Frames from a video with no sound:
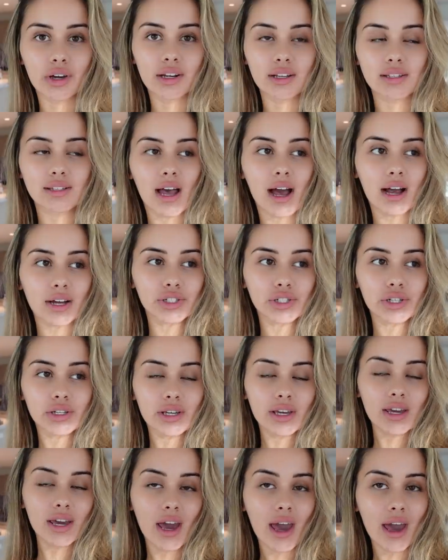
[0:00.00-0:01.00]
It is
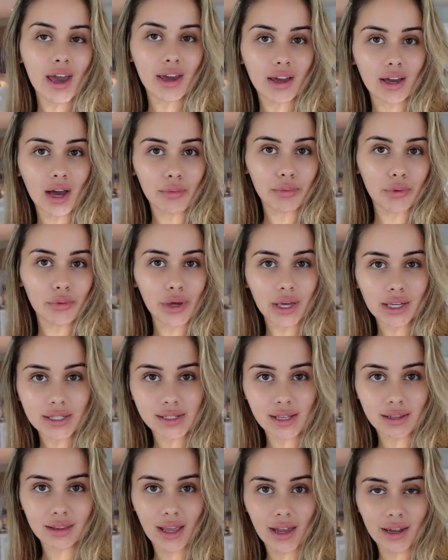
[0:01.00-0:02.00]
actually a couple
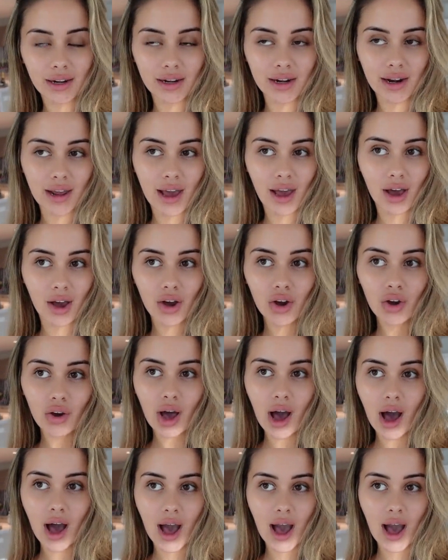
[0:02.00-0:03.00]
weeks later now.